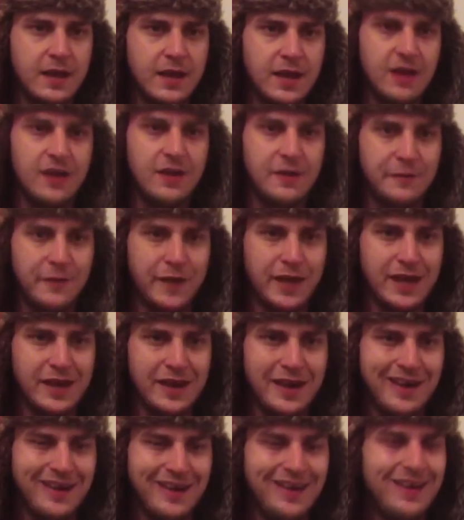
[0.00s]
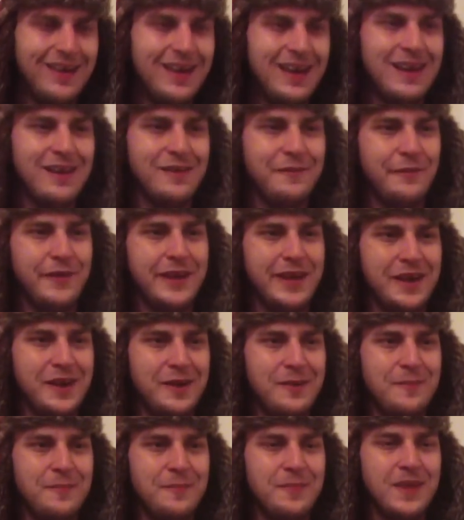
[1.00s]
imagine
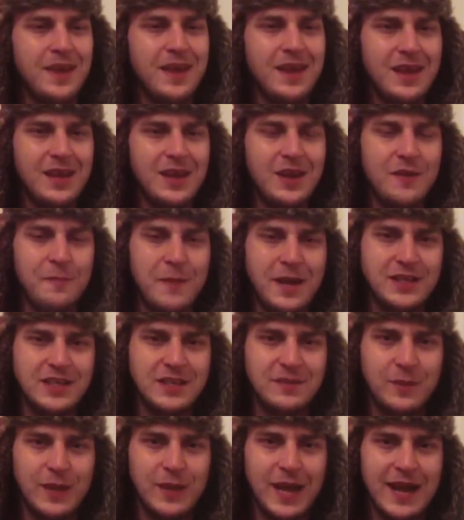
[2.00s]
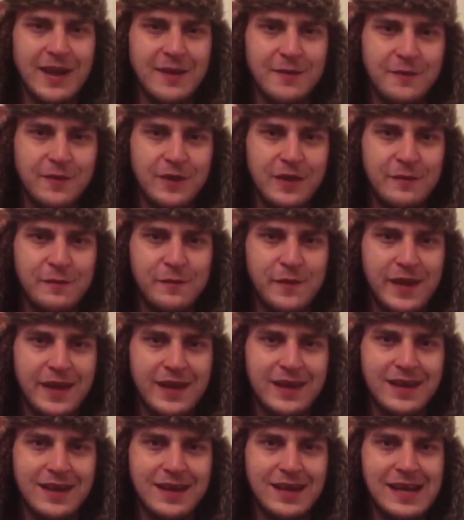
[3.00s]
if we had a fully
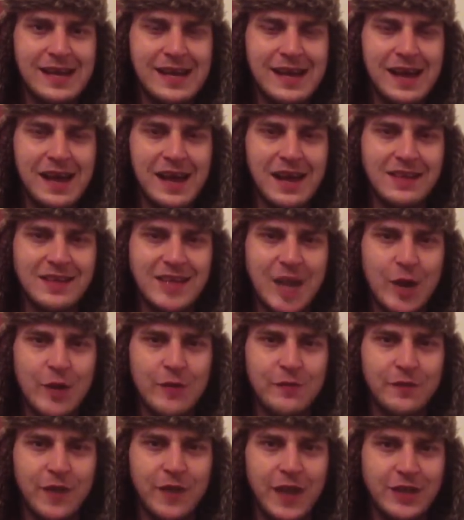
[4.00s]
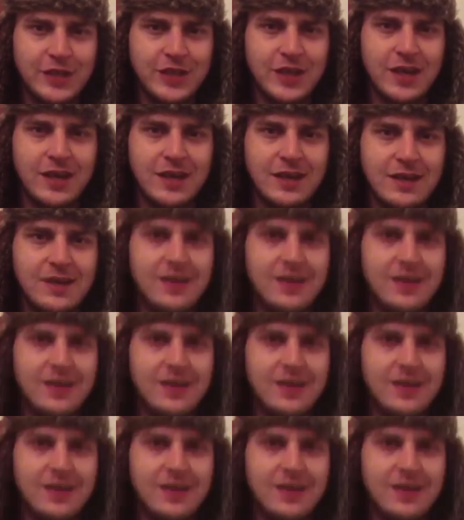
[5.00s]
fit Darren Fletcher